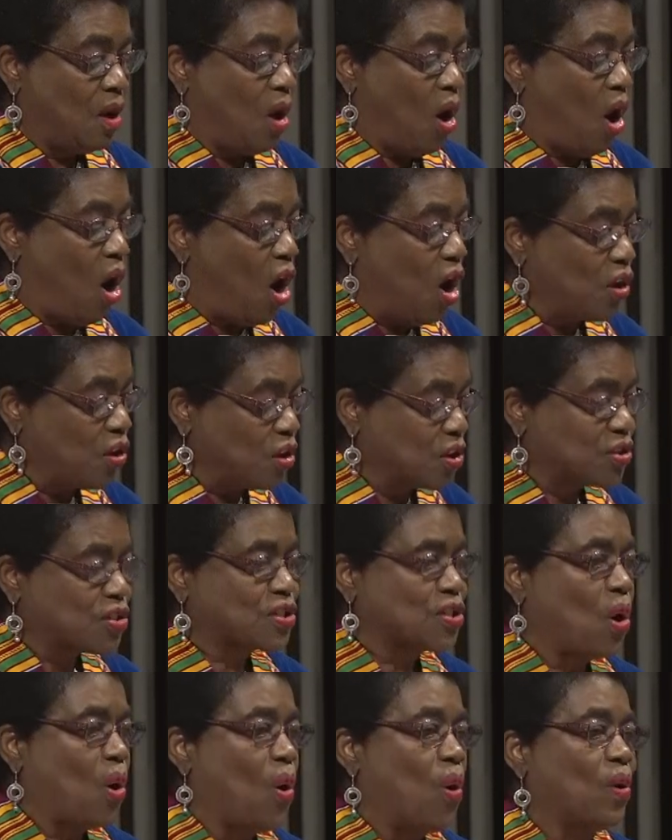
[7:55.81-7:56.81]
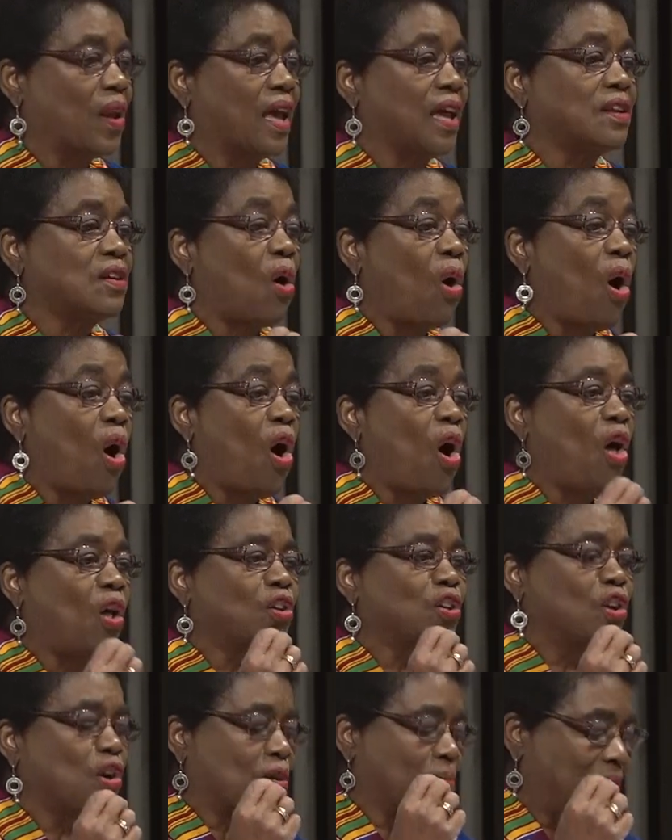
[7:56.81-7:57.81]
all your soul, and
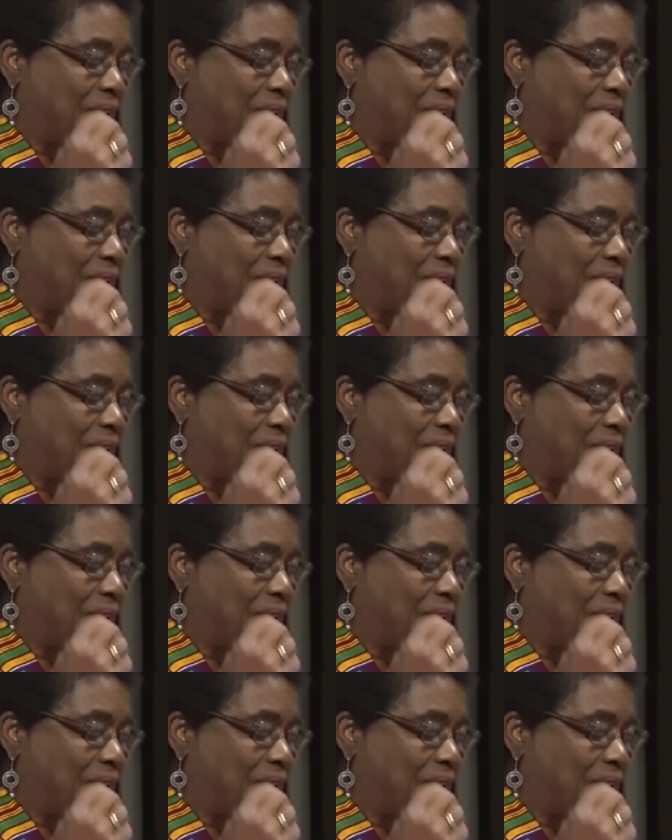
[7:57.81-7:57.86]
all your